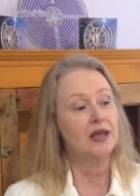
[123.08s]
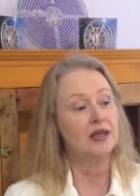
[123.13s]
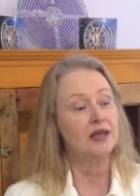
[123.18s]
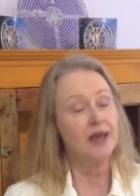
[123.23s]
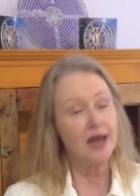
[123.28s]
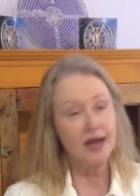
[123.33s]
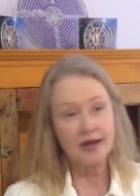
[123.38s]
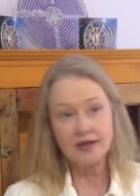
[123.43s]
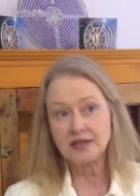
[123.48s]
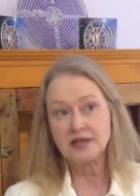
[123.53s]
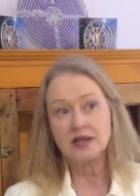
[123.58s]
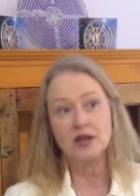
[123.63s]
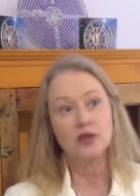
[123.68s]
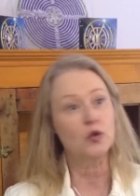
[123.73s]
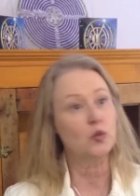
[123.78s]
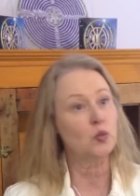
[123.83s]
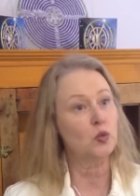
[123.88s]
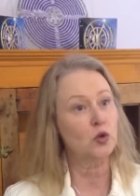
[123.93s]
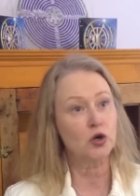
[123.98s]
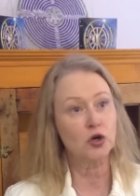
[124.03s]
Yes,
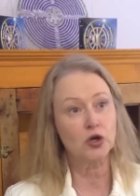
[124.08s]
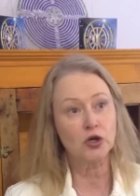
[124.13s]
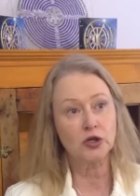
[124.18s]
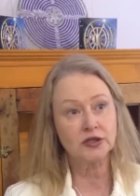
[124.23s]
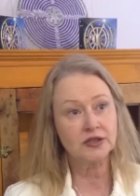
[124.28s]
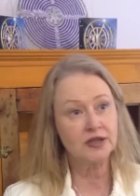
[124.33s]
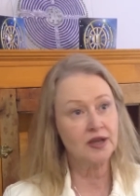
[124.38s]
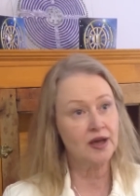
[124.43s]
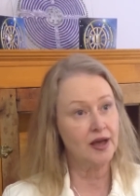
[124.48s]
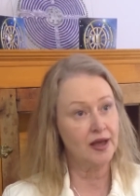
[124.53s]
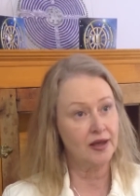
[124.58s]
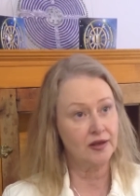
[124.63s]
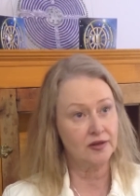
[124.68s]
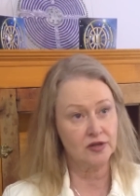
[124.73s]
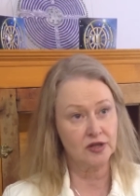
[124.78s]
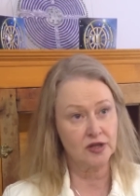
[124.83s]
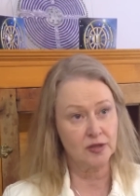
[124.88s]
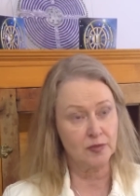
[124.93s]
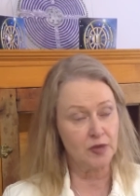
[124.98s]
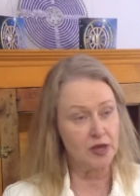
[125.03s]
the world
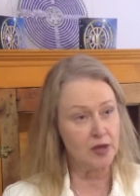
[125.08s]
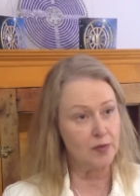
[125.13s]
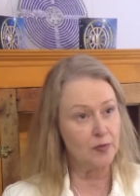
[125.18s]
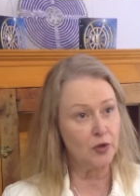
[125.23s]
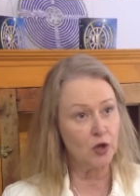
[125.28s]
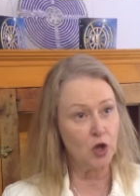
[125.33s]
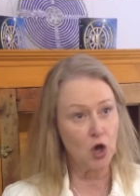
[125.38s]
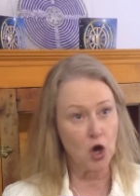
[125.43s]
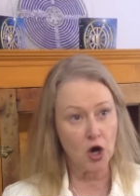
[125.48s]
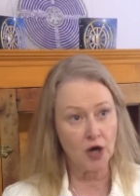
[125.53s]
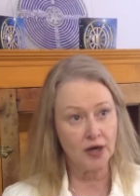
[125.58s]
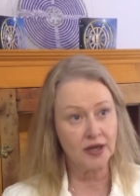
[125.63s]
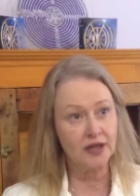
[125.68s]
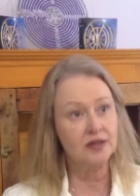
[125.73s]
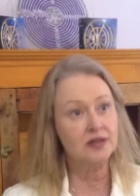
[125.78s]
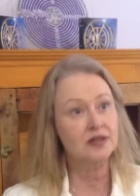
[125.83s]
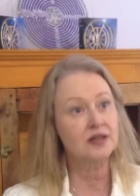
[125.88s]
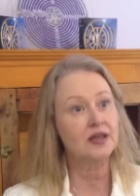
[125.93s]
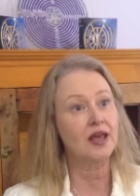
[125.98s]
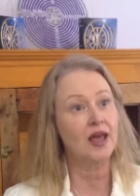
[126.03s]
and the people on
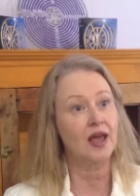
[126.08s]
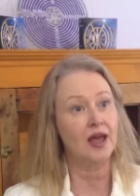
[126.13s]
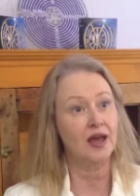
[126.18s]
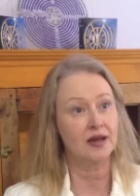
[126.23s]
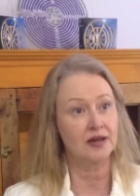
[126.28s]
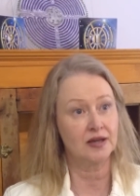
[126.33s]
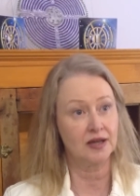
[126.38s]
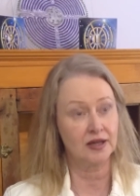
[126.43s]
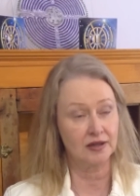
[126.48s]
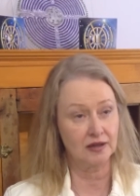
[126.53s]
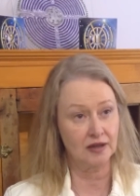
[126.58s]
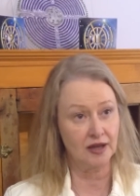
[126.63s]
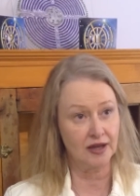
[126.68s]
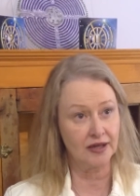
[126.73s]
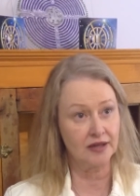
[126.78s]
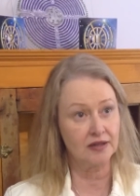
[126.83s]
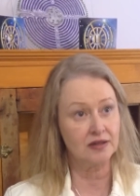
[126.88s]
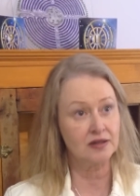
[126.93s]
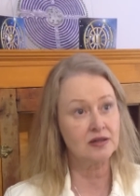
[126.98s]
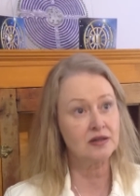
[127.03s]
it can
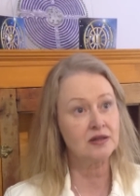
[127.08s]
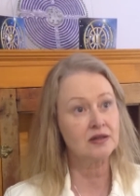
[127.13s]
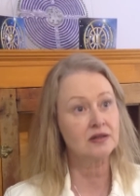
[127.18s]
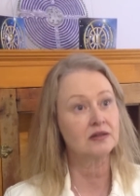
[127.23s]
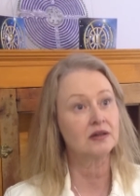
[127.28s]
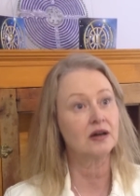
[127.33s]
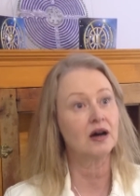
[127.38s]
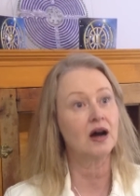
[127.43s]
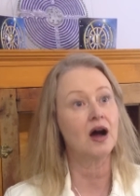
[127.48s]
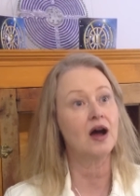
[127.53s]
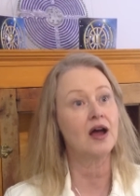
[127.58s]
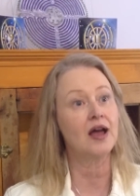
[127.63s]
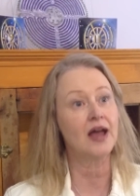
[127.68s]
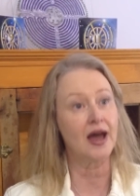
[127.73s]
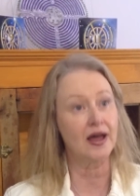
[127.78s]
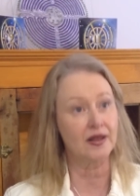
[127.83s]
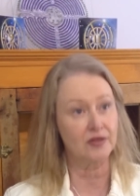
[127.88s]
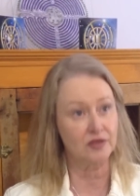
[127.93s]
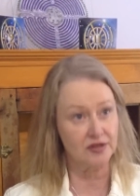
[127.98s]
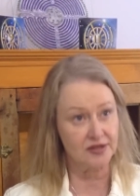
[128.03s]
enlighten
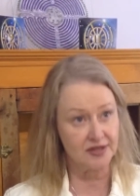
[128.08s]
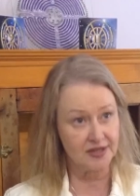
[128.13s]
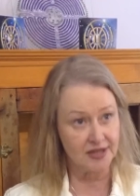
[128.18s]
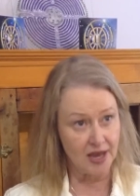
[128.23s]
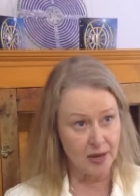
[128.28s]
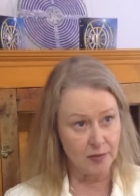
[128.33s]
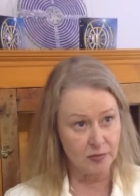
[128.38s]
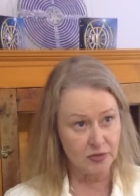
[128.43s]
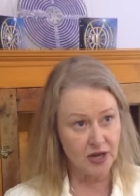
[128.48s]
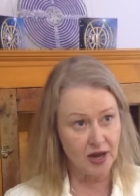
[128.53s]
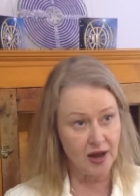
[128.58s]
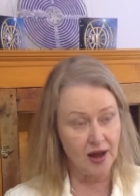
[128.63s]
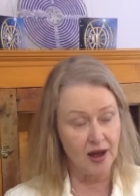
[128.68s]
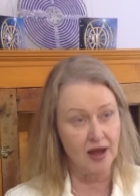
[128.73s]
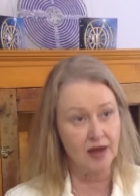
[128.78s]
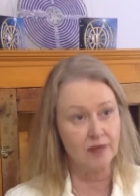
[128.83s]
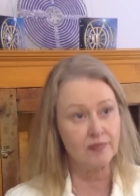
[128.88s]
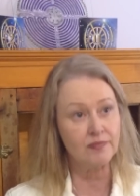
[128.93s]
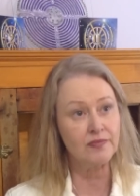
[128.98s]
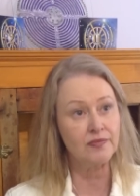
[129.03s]
at the same
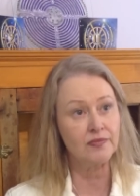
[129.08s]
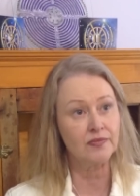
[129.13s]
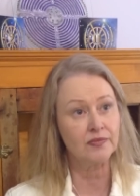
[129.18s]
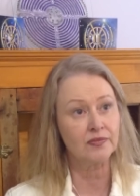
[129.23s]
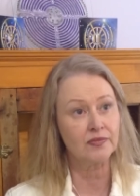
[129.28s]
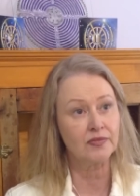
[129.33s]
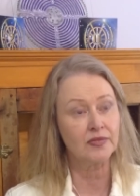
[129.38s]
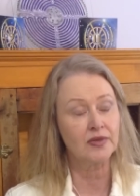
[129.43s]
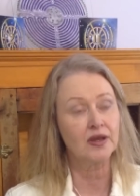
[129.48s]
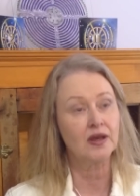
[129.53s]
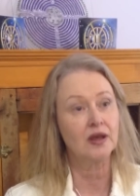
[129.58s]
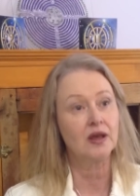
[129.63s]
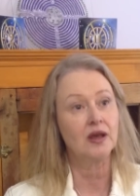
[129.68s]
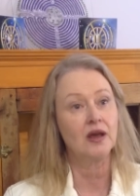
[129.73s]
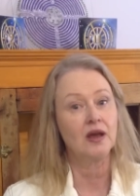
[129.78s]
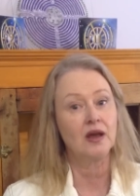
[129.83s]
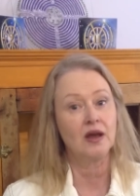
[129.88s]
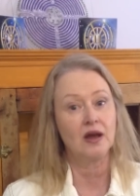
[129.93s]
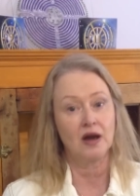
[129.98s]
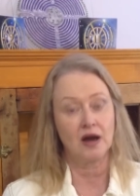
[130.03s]
time.
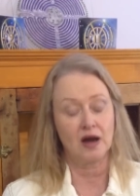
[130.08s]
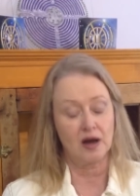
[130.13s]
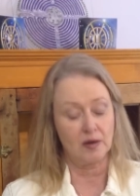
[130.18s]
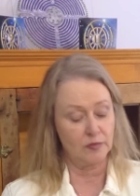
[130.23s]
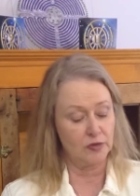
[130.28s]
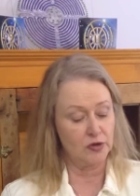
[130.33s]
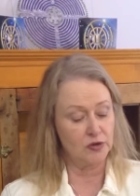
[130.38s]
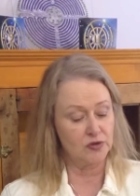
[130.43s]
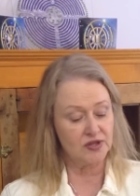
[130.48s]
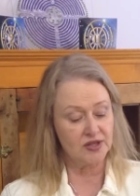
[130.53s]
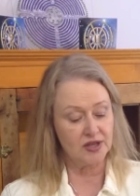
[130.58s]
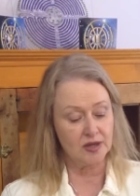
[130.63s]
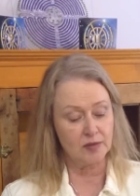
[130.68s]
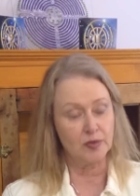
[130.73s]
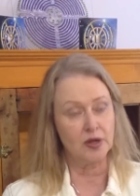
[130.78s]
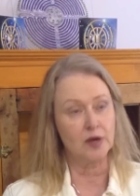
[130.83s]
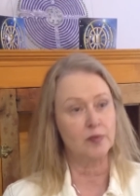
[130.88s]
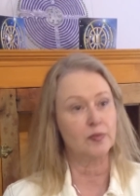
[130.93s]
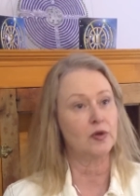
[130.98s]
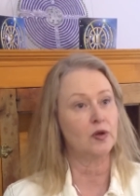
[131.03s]
You see
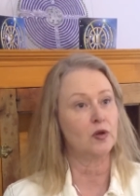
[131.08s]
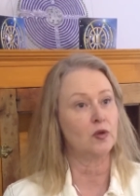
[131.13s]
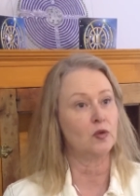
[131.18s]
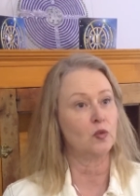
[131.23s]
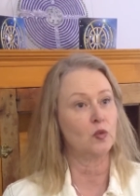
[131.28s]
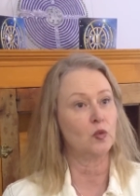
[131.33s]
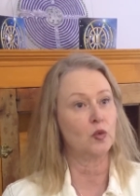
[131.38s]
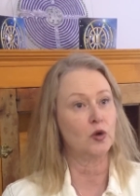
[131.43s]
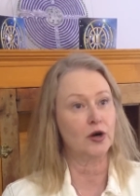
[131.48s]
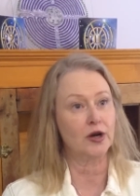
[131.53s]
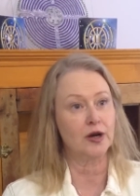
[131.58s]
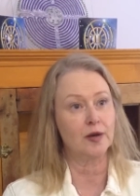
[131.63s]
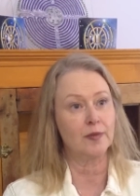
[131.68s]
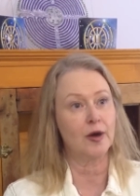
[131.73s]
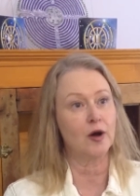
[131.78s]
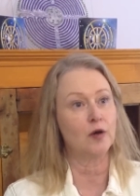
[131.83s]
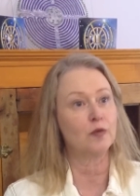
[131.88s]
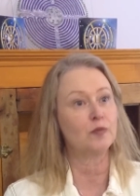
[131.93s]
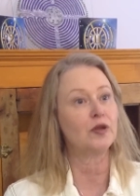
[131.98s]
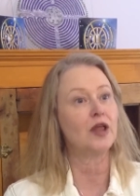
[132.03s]
people worried
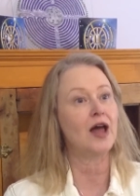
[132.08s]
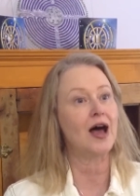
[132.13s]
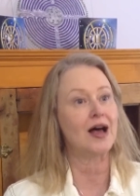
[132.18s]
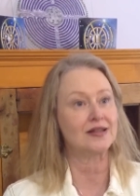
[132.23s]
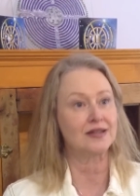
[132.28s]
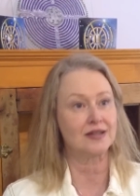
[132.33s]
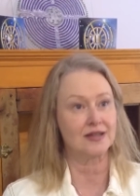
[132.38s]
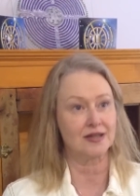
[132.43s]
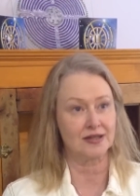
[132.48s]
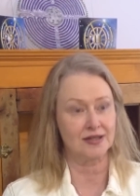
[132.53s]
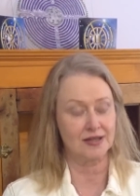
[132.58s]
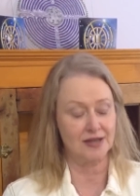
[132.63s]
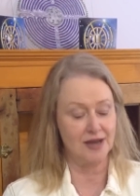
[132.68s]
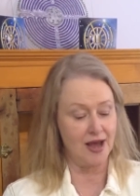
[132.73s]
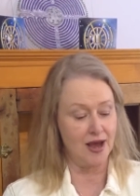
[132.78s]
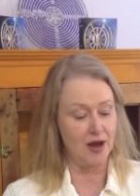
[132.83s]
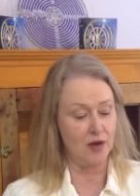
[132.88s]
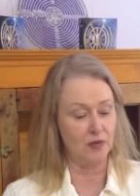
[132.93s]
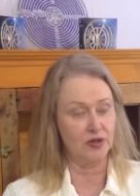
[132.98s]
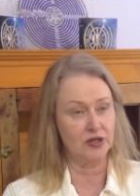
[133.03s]
about plastics
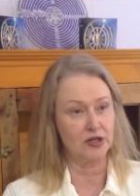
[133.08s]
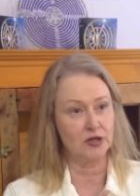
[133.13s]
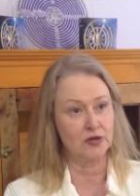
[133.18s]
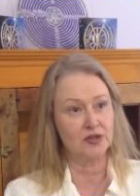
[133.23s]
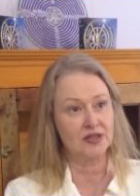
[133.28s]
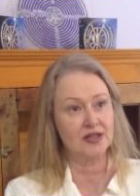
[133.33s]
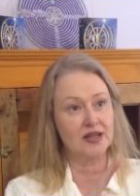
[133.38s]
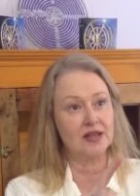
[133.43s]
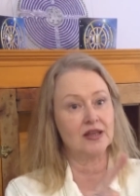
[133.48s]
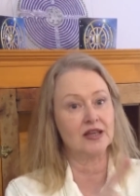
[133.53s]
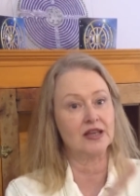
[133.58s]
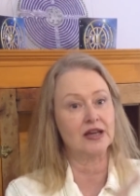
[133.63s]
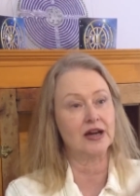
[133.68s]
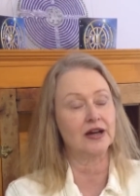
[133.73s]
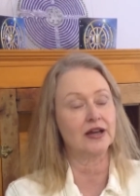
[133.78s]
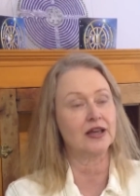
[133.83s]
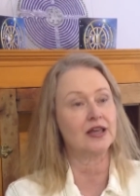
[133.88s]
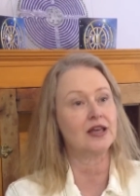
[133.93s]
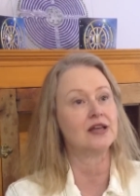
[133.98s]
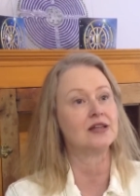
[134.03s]
now, and you see the
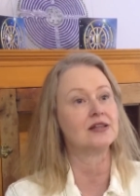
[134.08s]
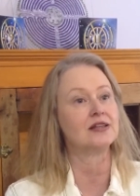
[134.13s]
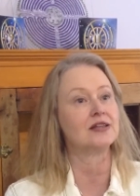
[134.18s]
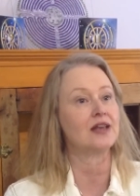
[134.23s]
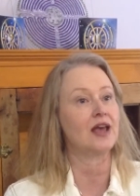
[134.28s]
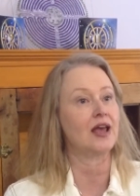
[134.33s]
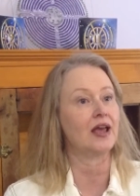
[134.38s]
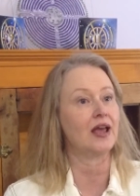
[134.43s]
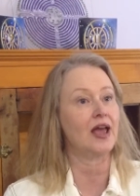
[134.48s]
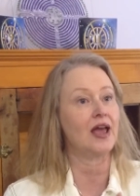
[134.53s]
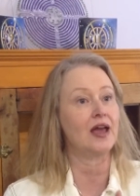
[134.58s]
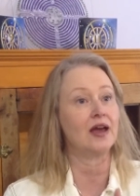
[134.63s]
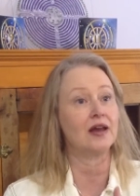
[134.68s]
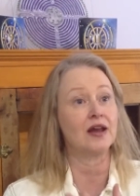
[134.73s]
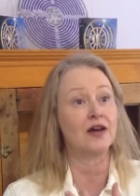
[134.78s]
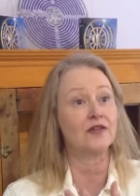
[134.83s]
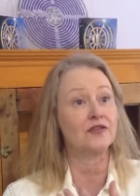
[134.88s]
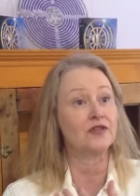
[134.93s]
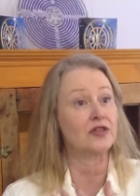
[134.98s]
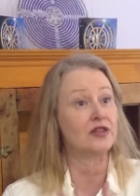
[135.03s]
young kids saying, hey,
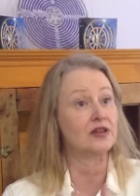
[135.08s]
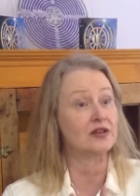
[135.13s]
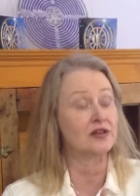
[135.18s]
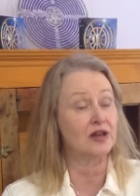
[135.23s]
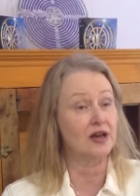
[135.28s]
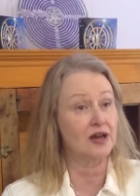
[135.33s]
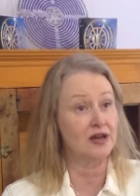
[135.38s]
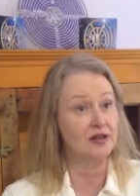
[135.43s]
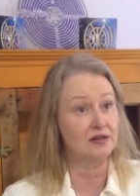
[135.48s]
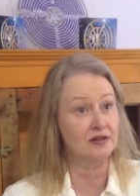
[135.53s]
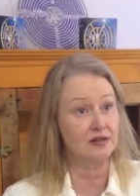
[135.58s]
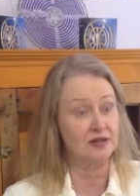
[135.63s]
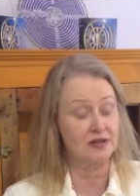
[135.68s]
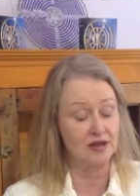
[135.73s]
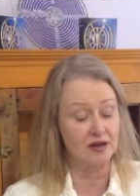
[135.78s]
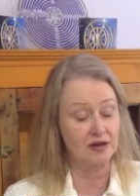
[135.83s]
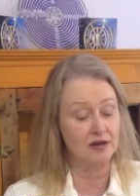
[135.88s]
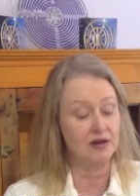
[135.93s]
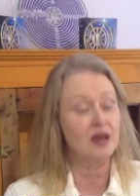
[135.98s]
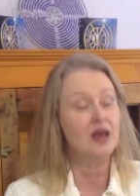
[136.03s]
enough of the
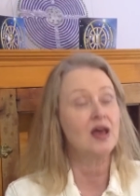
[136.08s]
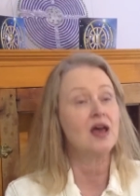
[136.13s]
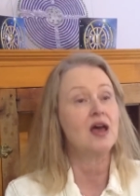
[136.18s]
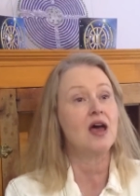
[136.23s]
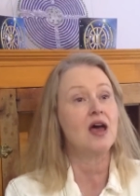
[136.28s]
guns, and